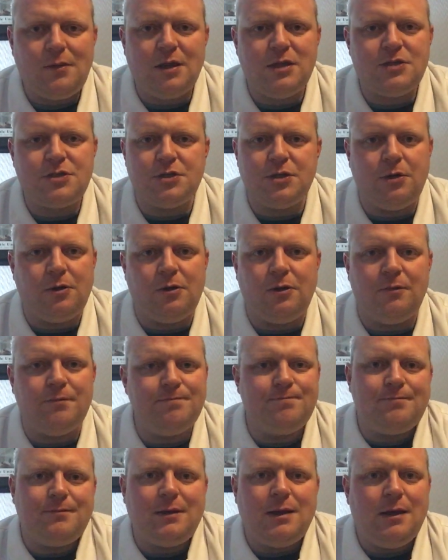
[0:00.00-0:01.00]
So
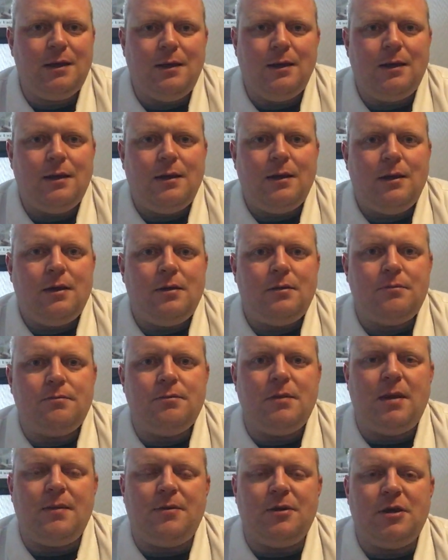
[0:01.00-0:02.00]

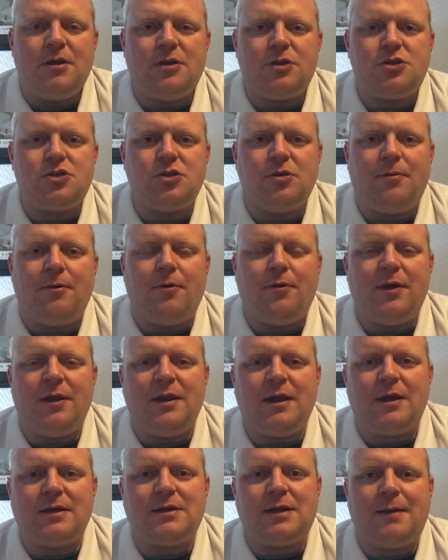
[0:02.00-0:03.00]
maybe at the summer when
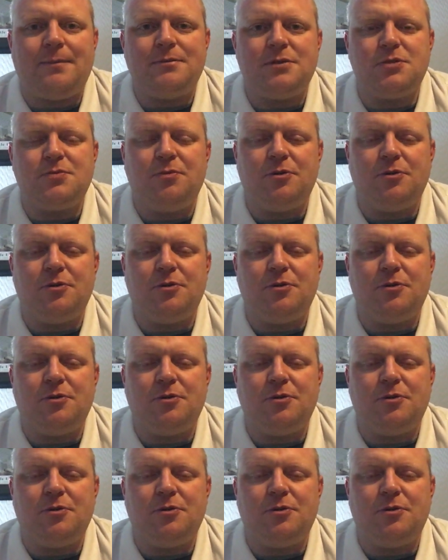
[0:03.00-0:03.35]
that happens.